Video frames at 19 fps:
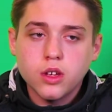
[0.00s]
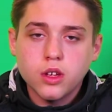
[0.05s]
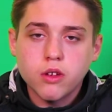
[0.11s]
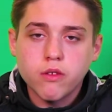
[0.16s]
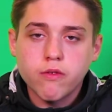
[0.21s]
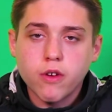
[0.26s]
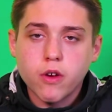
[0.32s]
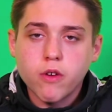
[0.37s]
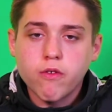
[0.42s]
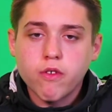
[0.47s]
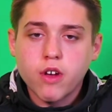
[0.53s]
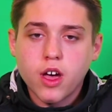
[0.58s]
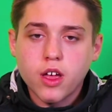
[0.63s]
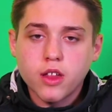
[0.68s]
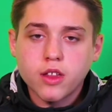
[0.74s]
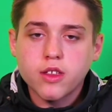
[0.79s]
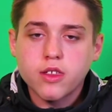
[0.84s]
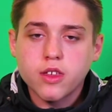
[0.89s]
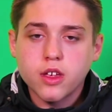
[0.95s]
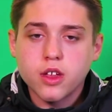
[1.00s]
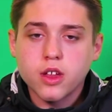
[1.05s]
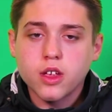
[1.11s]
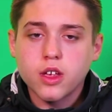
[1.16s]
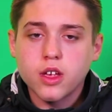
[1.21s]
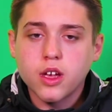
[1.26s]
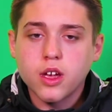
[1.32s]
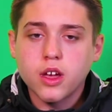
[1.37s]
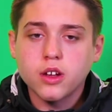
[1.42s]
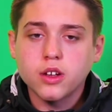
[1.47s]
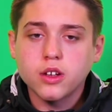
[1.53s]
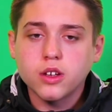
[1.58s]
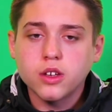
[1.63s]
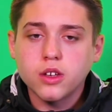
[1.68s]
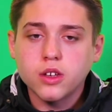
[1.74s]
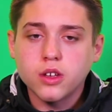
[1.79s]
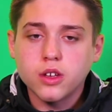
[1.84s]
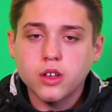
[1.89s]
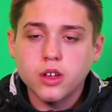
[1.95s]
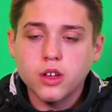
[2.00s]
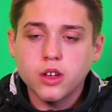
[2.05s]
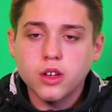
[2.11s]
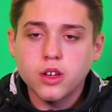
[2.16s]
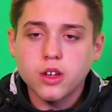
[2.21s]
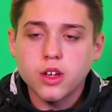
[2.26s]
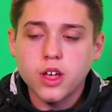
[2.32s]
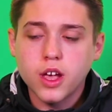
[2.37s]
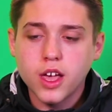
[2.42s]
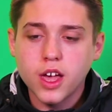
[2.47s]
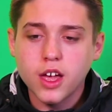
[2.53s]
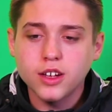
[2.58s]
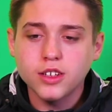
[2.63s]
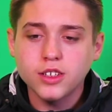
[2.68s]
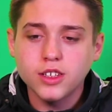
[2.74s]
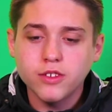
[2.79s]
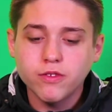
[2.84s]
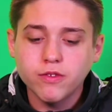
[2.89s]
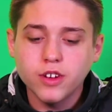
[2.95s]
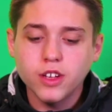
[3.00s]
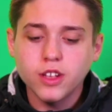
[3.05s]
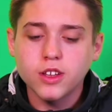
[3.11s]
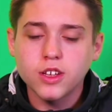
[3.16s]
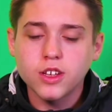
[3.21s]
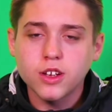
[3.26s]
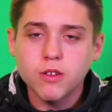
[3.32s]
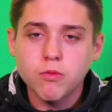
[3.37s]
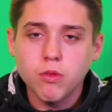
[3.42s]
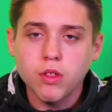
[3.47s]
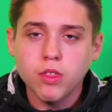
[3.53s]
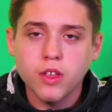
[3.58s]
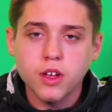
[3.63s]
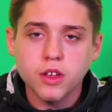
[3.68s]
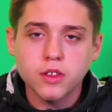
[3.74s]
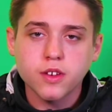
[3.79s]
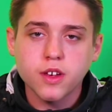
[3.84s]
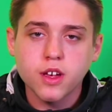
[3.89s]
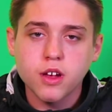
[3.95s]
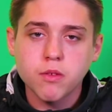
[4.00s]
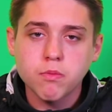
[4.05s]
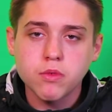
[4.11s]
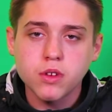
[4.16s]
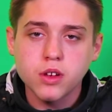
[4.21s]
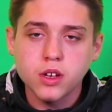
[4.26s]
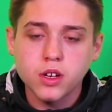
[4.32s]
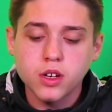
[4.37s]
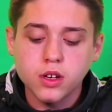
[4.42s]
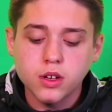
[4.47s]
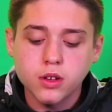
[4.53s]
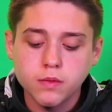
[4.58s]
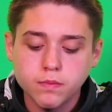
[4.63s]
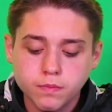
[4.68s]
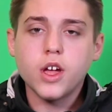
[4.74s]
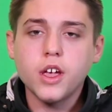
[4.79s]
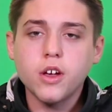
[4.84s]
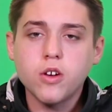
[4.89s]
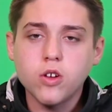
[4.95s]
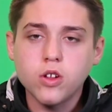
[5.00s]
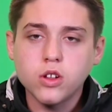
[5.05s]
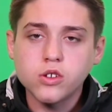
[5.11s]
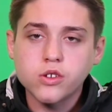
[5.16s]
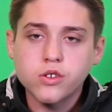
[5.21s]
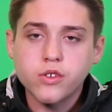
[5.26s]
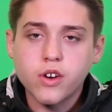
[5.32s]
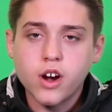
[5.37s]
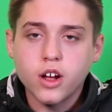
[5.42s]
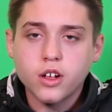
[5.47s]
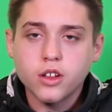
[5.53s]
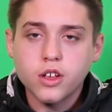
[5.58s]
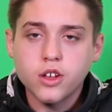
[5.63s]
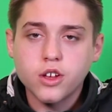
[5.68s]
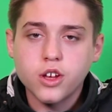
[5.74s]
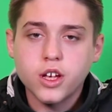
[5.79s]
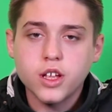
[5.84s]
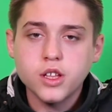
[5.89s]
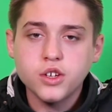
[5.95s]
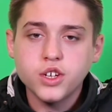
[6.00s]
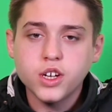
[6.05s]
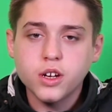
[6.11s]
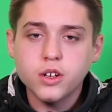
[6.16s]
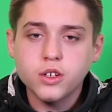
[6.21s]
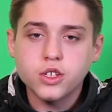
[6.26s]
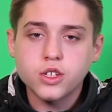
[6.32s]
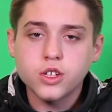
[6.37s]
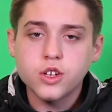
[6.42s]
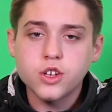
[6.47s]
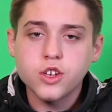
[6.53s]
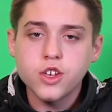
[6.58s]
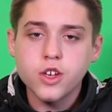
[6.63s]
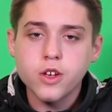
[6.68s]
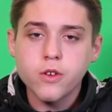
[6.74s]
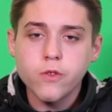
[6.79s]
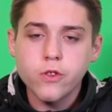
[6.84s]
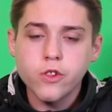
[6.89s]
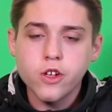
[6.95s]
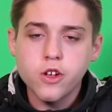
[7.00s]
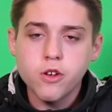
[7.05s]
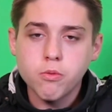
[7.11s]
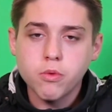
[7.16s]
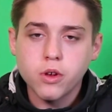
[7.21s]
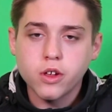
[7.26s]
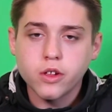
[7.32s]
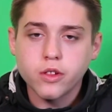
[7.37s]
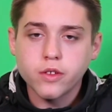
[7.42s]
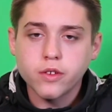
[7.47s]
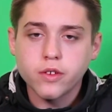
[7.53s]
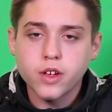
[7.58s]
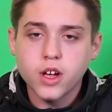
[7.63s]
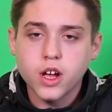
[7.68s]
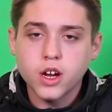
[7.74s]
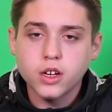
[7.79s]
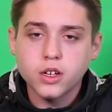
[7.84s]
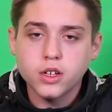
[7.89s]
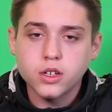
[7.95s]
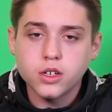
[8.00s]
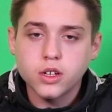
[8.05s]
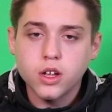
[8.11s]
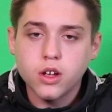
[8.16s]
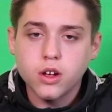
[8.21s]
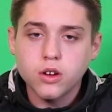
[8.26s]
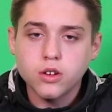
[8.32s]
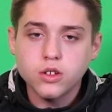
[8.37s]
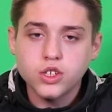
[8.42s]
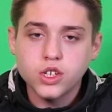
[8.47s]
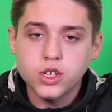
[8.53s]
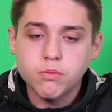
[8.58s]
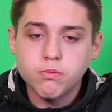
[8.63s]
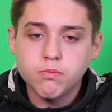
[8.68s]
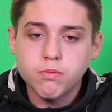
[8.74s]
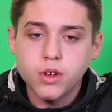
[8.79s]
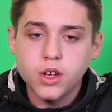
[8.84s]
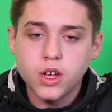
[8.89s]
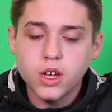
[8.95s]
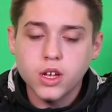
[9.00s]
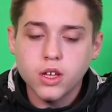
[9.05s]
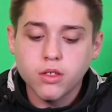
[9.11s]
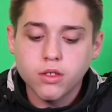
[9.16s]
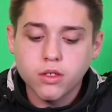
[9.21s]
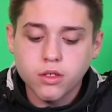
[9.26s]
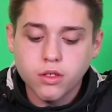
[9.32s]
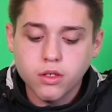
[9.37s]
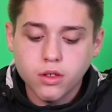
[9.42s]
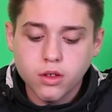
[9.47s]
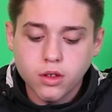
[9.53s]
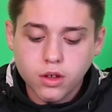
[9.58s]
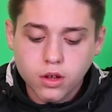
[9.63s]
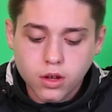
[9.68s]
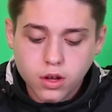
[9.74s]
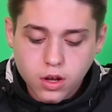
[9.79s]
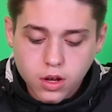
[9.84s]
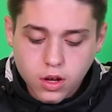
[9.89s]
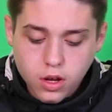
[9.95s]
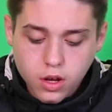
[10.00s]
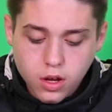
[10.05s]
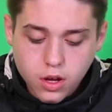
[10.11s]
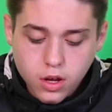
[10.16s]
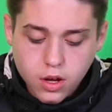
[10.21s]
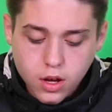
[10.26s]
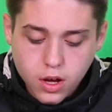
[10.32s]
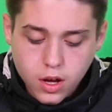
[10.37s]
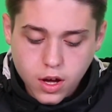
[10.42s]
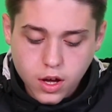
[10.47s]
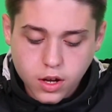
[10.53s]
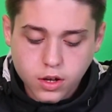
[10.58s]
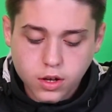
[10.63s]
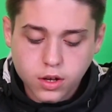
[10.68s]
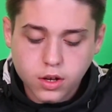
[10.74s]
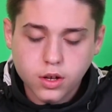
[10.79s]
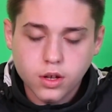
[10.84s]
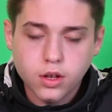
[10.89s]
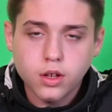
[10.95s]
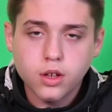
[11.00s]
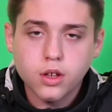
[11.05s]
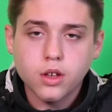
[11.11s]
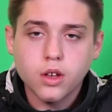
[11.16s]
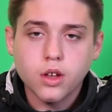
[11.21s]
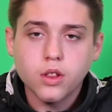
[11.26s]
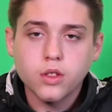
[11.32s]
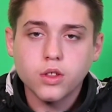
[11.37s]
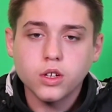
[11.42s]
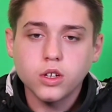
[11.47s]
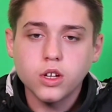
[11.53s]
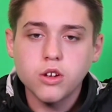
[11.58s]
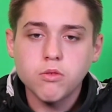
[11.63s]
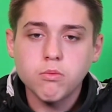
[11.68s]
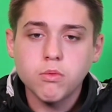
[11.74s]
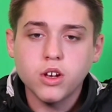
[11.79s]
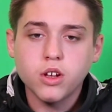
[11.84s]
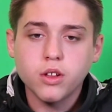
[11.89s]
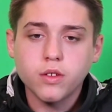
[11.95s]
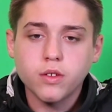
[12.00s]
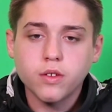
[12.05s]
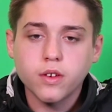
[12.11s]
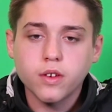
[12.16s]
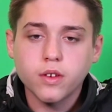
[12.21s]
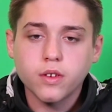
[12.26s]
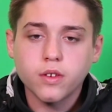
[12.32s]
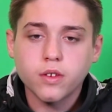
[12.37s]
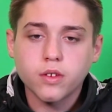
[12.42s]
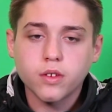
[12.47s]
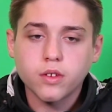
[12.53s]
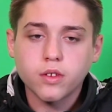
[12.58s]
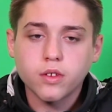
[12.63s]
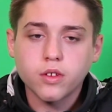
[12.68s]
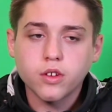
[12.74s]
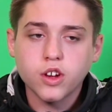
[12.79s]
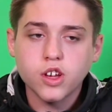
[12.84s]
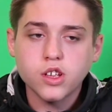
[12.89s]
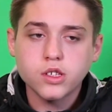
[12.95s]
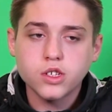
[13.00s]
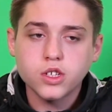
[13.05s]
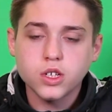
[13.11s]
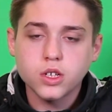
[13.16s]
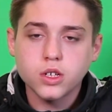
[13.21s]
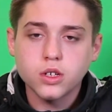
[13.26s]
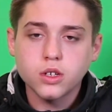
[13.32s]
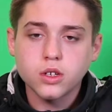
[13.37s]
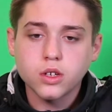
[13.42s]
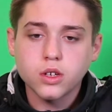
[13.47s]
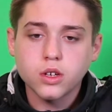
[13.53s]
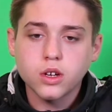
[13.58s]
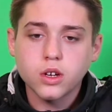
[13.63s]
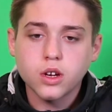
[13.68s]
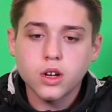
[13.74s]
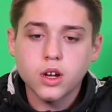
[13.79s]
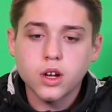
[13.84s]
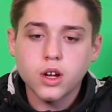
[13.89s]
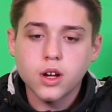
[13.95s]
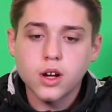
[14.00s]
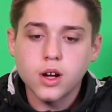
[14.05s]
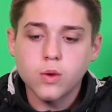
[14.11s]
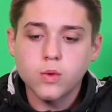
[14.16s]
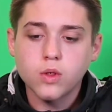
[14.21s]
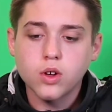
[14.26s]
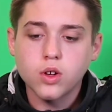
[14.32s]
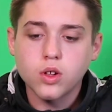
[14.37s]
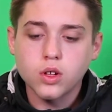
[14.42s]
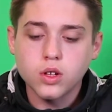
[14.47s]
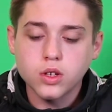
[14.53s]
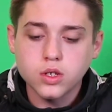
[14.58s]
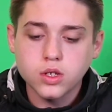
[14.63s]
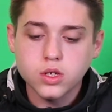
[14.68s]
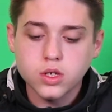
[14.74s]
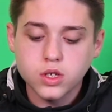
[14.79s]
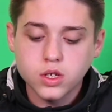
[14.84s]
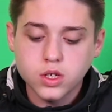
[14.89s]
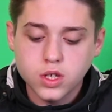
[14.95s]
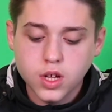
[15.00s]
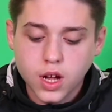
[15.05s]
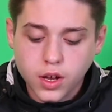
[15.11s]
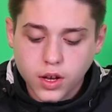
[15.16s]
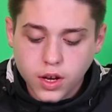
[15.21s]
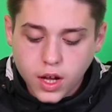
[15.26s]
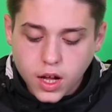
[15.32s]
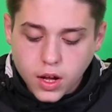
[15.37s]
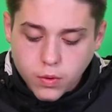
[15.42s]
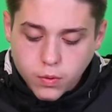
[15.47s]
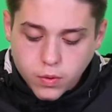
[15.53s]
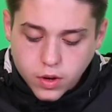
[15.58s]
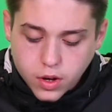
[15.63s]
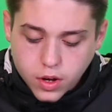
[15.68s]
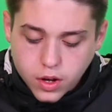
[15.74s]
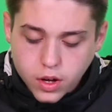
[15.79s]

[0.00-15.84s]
you've over edited, and you really don't want that to happen. But in colour correcting you can change the hue, luminance and RGB, and the luminance is changing how the colours stand out.